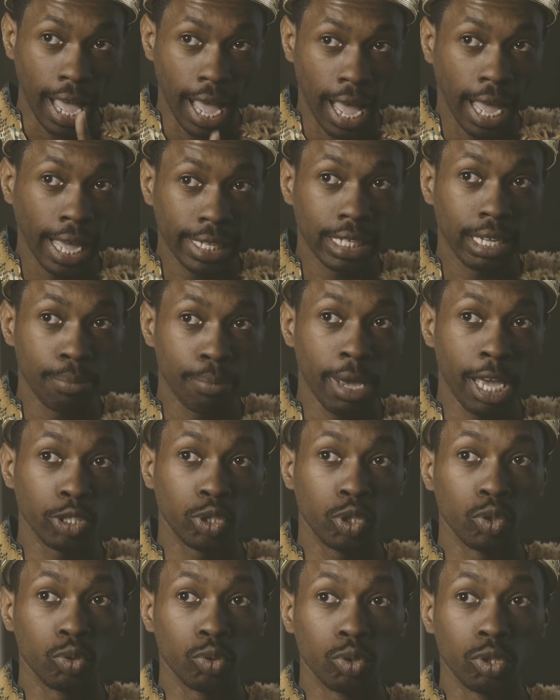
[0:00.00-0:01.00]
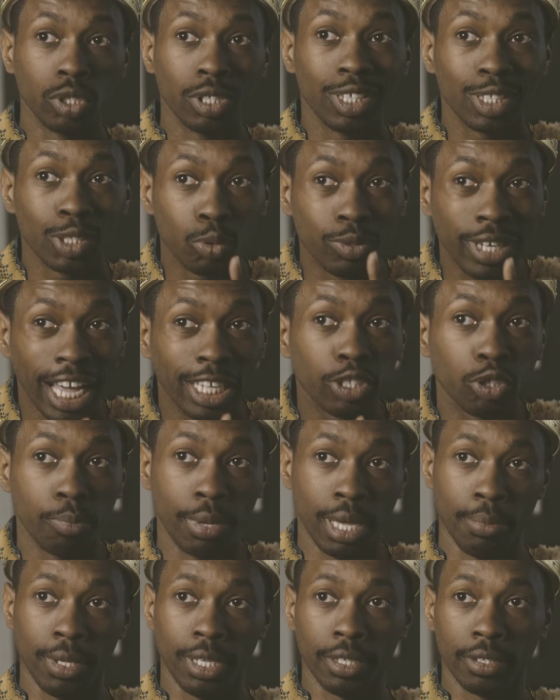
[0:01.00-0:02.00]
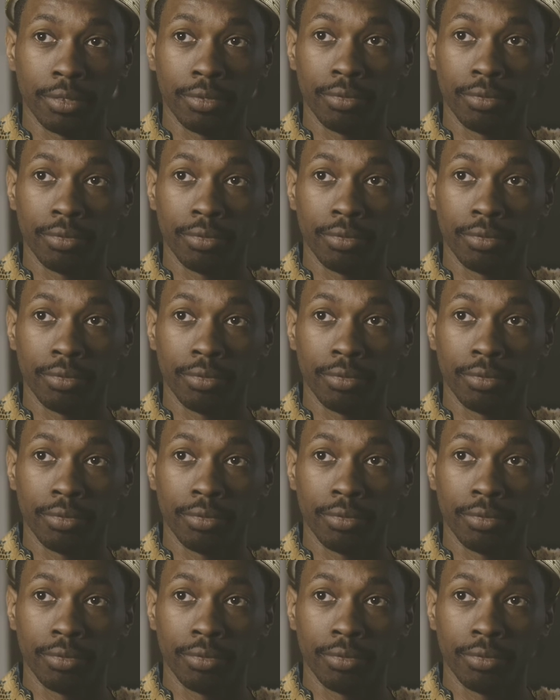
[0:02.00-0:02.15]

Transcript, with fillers: I command you to not obey me.